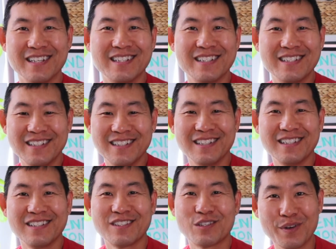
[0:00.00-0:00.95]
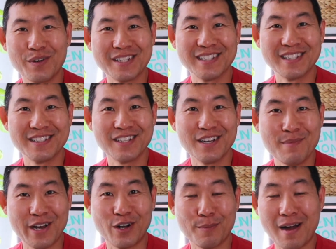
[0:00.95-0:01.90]
growing system,
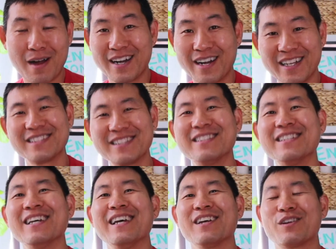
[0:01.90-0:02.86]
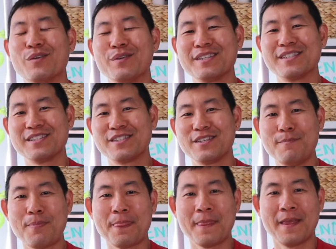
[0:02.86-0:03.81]
aeroponics growing system. And
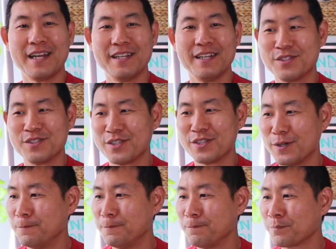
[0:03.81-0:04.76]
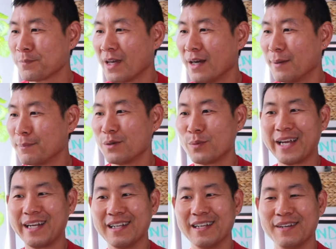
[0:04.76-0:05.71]
so I'm going to wait a few
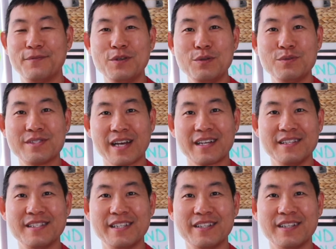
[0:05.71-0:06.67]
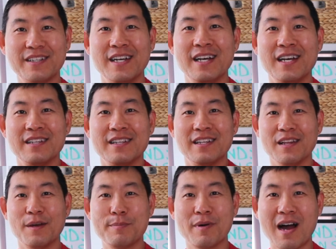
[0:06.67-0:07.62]
seconds here to let people hop
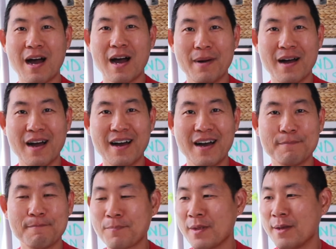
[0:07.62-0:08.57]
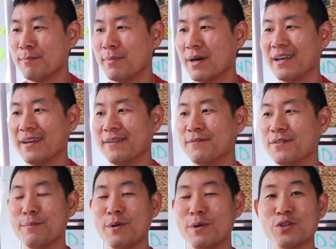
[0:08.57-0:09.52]
on. But for the most part,
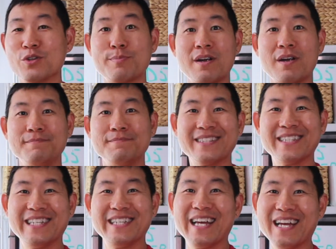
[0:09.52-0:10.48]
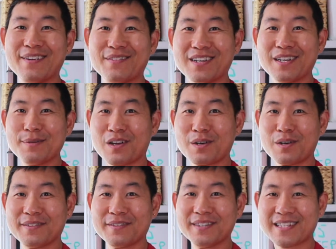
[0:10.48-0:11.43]
today we're going to be talking about this guy right
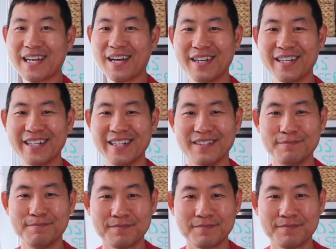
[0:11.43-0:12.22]
here. Okay.